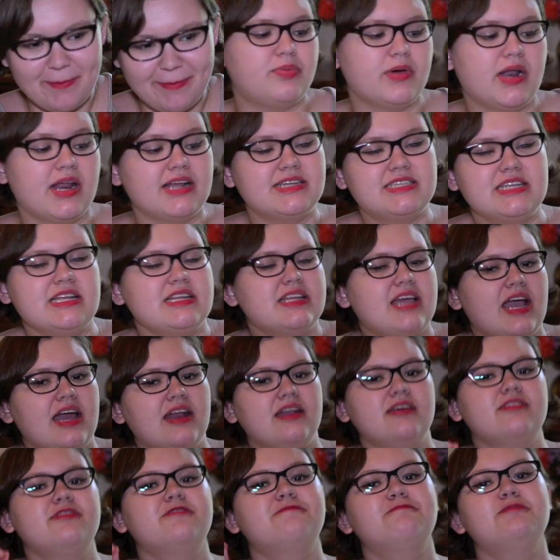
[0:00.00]
but I did
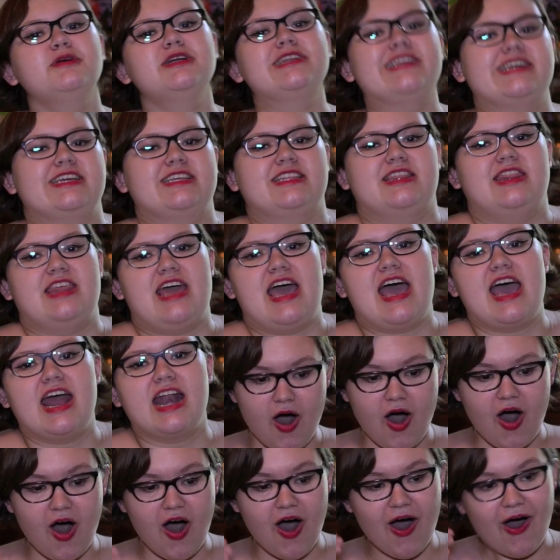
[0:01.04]
kind of predict that.